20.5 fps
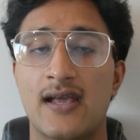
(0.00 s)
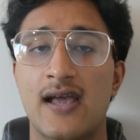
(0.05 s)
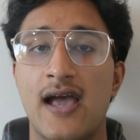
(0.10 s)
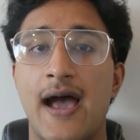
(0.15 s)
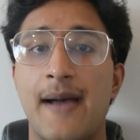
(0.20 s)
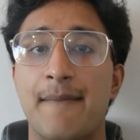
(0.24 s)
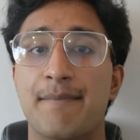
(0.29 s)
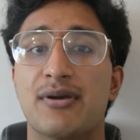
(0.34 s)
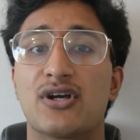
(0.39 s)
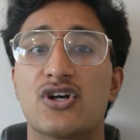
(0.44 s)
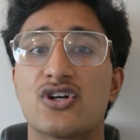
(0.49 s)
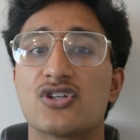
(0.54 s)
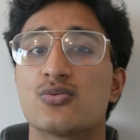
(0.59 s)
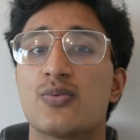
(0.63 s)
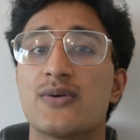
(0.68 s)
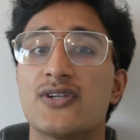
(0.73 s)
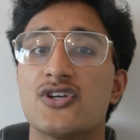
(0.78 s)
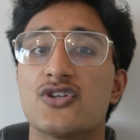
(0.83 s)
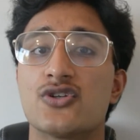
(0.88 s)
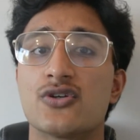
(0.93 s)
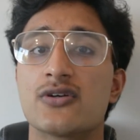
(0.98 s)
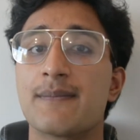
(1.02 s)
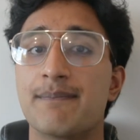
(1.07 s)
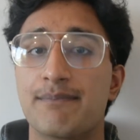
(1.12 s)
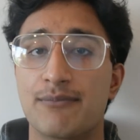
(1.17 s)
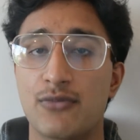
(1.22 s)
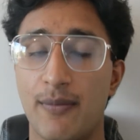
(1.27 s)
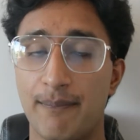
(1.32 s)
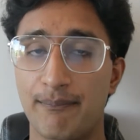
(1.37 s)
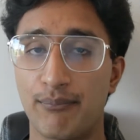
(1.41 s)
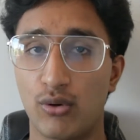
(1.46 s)
And because when you're doing
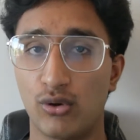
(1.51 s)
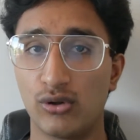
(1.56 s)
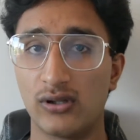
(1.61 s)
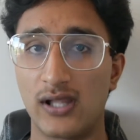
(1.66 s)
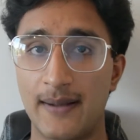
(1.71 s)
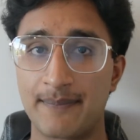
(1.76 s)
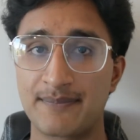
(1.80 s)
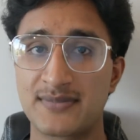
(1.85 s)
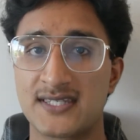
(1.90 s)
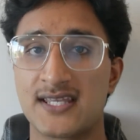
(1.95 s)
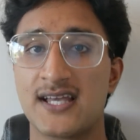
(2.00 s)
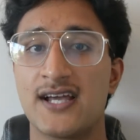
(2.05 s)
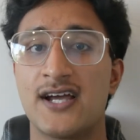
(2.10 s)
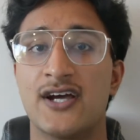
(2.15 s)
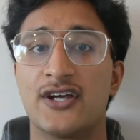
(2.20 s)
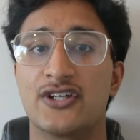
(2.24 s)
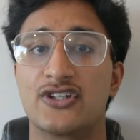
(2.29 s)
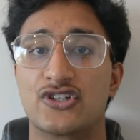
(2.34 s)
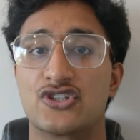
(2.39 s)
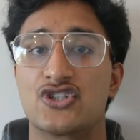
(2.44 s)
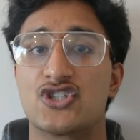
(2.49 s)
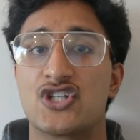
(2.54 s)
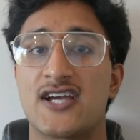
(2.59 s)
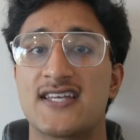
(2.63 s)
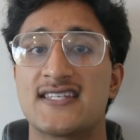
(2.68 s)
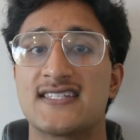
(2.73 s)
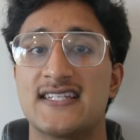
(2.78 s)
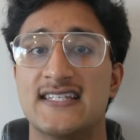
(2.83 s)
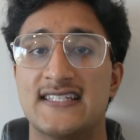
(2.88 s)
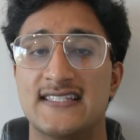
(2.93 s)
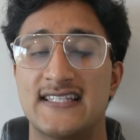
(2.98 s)
your pull-ups, your
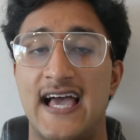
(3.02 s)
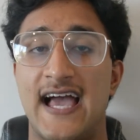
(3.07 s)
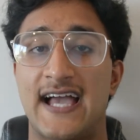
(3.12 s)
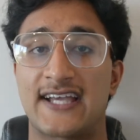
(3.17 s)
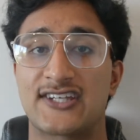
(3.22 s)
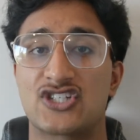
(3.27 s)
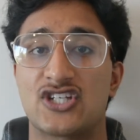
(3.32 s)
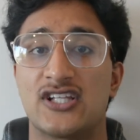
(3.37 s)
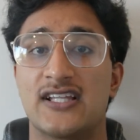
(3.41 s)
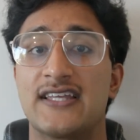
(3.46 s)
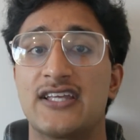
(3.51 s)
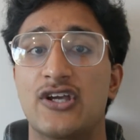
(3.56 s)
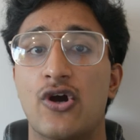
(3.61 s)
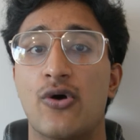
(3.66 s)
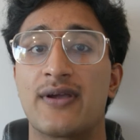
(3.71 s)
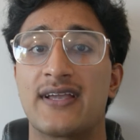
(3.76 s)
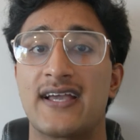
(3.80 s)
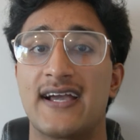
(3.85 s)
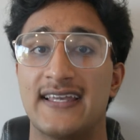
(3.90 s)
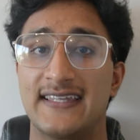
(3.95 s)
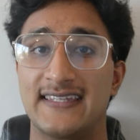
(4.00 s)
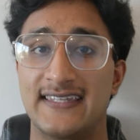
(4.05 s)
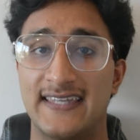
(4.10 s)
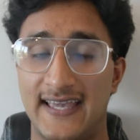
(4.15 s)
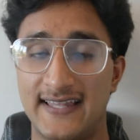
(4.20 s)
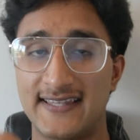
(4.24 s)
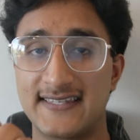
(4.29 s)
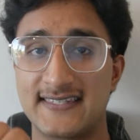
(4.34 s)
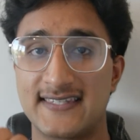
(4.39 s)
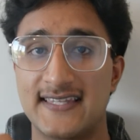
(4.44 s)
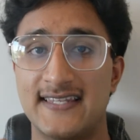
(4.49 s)
chest is actually going
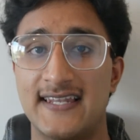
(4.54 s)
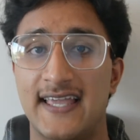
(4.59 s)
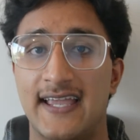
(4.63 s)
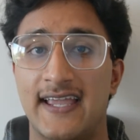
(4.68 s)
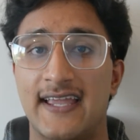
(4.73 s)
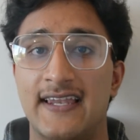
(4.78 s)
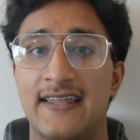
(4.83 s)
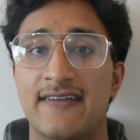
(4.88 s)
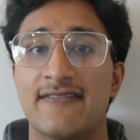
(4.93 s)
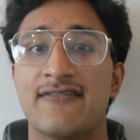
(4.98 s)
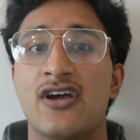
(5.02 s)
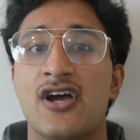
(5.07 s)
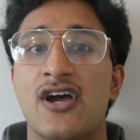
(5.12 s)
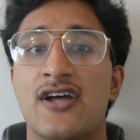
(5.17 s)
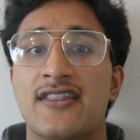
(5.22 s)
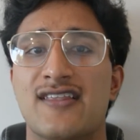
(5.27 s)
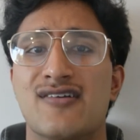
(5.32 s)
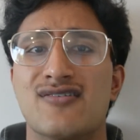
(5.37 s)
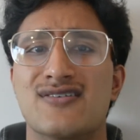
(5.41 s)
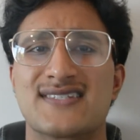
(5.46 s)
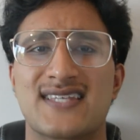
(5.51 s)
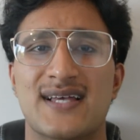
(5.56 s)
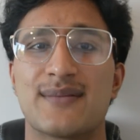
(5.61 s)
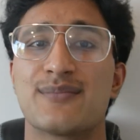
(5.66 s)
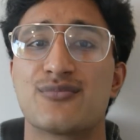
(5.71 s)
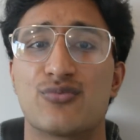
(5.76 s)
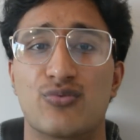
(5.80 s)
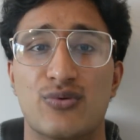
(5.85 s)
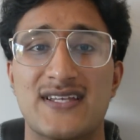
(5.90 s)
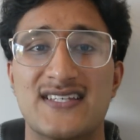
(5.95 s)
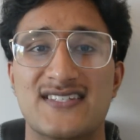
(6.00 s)
against the negative, there is some
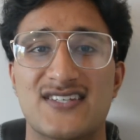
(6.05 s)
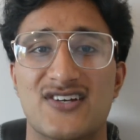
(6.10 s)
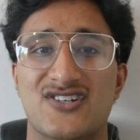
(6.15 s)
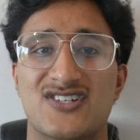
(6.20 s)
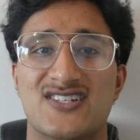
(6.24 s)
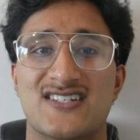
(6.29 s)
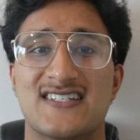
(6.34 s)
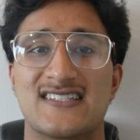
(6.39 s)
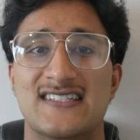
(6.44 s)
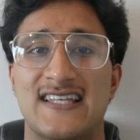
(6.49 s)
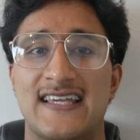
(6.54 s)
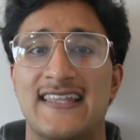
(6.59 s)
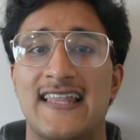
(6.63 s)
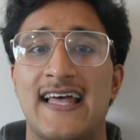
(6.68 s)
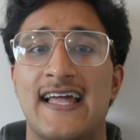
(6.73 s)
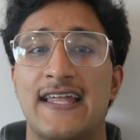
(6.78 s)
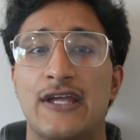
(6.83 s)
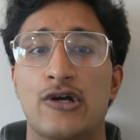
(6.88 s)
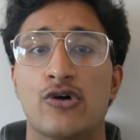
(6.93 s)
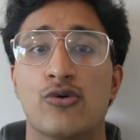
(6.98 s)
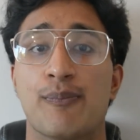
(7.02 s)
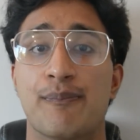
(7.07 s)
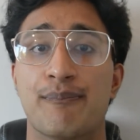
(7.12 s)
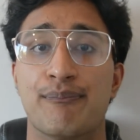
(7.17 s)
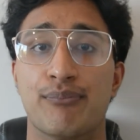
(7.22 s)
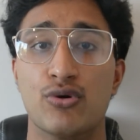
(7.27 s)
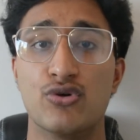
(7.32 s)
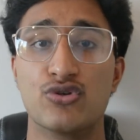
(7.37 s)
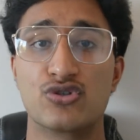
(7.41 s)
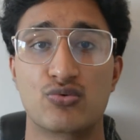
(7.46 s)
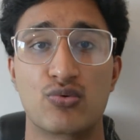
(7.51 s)
research to say that it'll
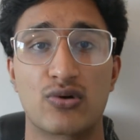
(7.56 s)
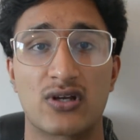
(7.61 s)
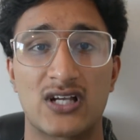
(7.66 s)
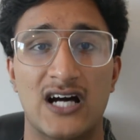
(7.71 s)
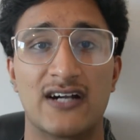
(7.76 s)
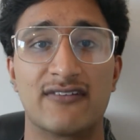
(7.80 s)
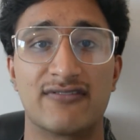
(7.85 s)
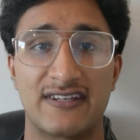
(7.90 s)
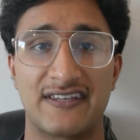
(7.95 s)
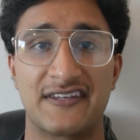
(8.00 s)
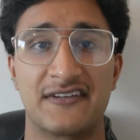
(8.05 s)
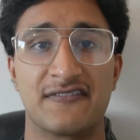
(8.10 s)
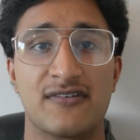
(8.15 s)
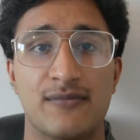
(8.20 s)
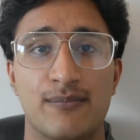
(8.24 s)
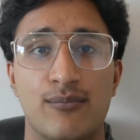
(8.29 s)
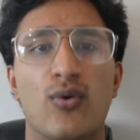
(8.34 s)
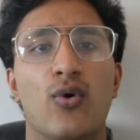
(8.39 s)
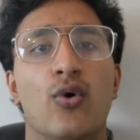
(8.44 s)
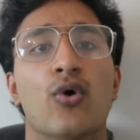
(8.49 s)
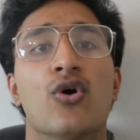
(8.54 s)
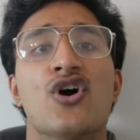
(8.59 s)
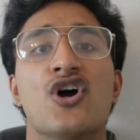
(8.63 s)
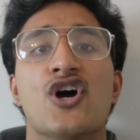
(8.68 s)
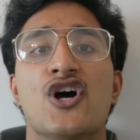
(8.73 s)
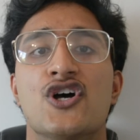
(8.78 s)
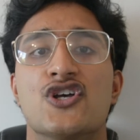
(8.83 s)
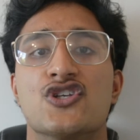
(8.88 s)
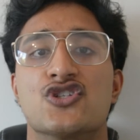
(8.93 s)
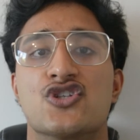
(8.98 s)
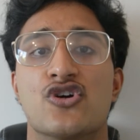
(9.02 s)
boost recovery even more.
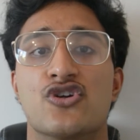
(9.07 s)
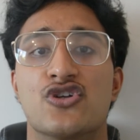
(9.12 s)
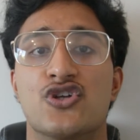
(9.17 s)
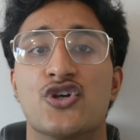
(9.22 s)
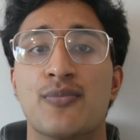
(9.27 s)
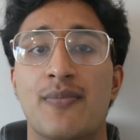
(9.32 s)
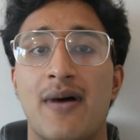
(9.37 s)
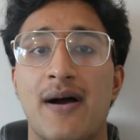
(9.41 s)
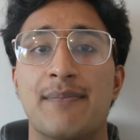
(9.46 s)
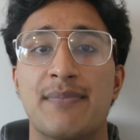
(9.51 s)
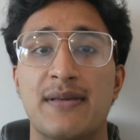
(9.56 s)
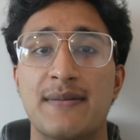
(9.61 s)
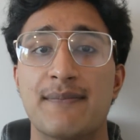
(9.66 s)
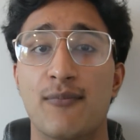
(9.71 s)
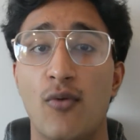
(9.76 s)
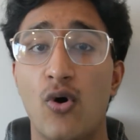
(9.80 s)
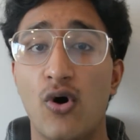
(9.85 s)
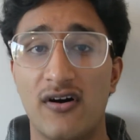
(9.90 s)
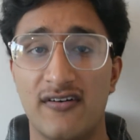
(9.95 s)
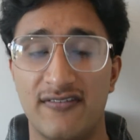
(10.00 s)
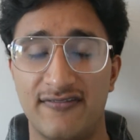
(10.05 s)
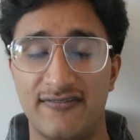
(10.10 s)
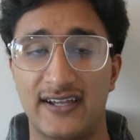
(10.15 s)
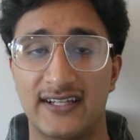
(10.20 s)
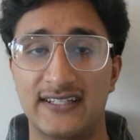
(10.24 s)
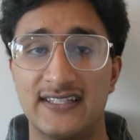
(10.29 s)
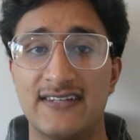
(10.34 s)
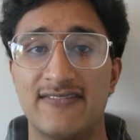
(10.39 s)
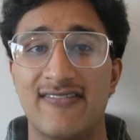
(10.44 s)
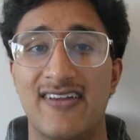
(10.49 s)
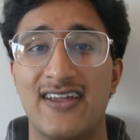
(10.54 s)
So you might be more
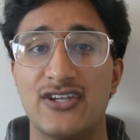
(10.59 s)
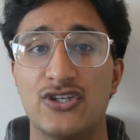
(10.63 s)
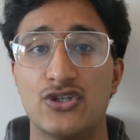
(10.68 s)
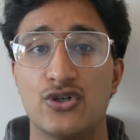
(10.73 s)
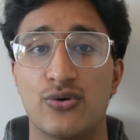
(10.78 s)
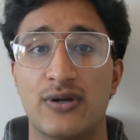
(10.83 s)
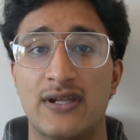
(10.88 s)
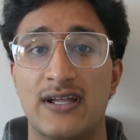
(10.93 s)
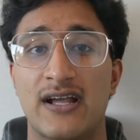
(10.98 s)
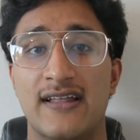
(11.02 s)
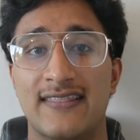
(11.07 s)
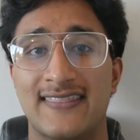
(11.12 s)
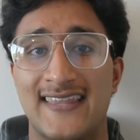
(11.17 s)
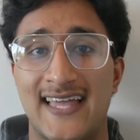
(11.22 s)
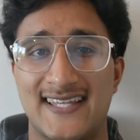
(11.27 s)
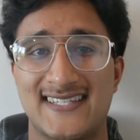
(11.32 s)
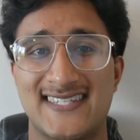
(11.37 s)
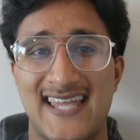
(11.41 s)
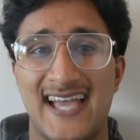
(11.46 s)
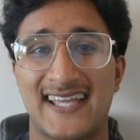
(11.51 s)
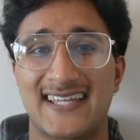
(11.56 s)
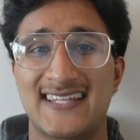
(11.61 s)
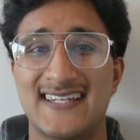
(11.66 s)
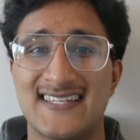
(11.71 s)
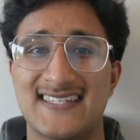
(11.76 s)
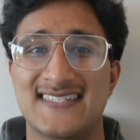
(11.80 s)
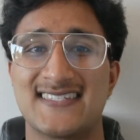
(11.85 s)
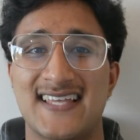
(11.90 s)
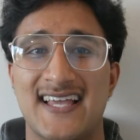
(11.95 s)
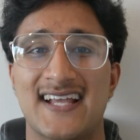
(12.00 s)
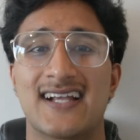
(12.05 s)
effective in doing the
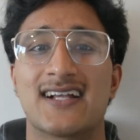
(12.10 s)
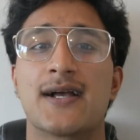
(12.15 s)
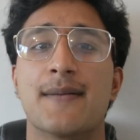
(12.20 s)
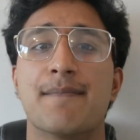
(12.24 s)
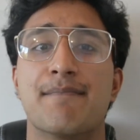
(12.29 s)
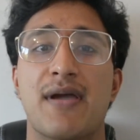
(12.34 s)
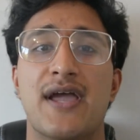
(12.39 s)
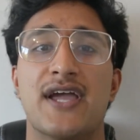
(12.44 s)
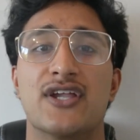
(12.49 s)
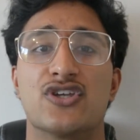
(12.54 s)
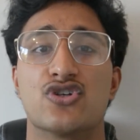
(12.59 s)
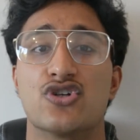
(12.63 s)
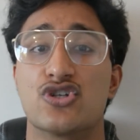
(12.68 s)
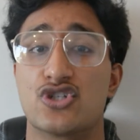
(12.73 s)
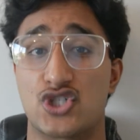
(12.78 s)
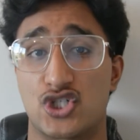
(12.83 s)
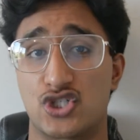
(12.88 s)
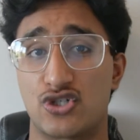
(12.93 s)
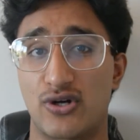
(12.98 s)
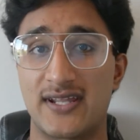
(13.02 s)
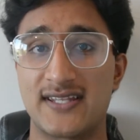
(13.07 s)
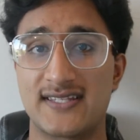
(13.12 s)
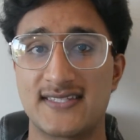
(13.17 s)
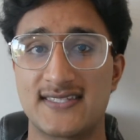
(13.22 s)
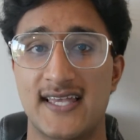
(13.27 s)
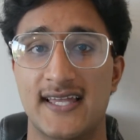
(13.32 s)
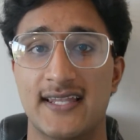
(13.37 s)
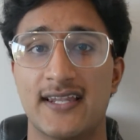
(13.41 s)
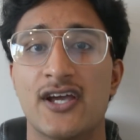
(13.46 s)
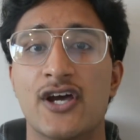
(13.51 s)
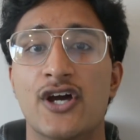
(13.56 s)
antagonist set compared to a straight
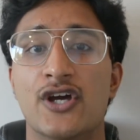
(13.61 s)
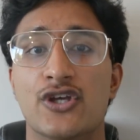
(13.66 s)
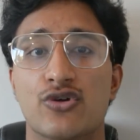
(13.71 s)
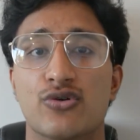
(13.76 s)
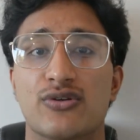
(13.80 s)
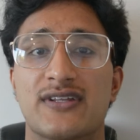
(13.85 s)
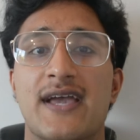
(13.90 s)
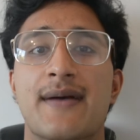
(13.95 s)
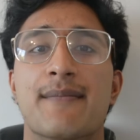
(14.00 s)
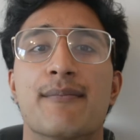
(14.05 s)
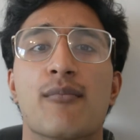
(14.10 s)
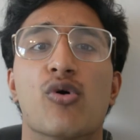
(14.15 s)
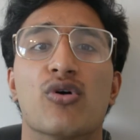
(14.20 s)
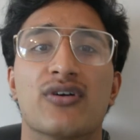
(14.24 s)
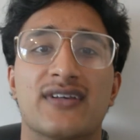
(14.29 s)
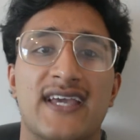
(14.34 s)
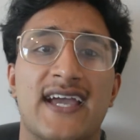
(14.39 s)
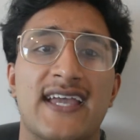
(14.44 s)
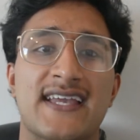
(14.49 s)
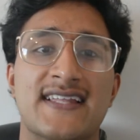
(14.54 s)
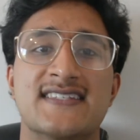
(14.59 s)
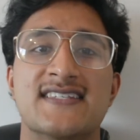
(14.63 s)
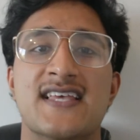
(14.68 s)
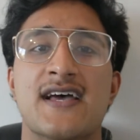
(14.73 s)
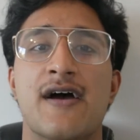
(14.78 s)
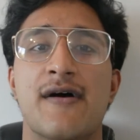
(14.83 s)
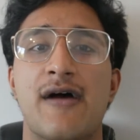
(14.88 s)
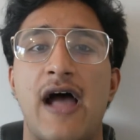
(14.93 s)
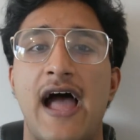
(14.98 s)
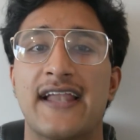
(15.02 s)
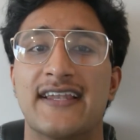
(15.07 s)
set. You'd get more gains
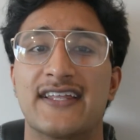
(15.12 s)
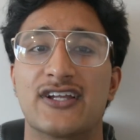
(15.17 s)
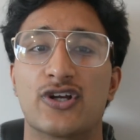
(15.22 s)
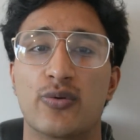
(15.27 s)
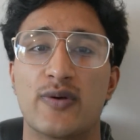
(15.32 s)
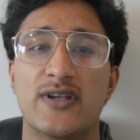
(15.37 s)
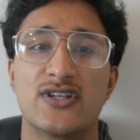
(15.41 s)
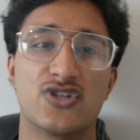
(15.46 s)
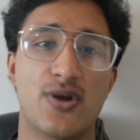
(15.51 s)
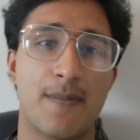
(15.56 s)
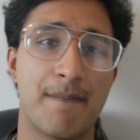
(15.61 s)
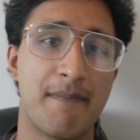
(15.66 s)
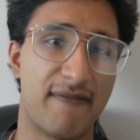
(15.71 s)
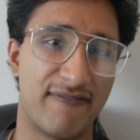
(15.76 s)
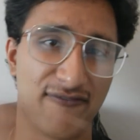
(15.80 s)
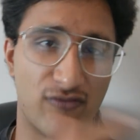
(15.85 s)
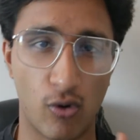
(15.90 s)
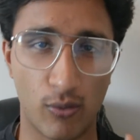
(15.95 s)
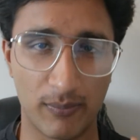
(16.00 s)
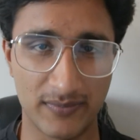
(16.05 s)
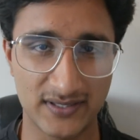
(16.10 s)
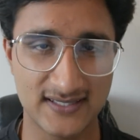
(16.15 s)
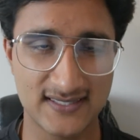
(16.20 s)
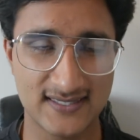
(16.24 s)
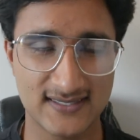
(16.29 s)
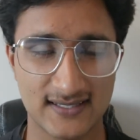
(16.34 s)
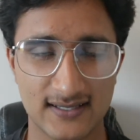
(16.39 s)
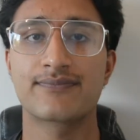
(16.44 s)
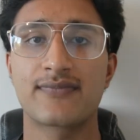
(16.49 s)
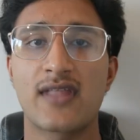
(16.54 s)
and increase your performance.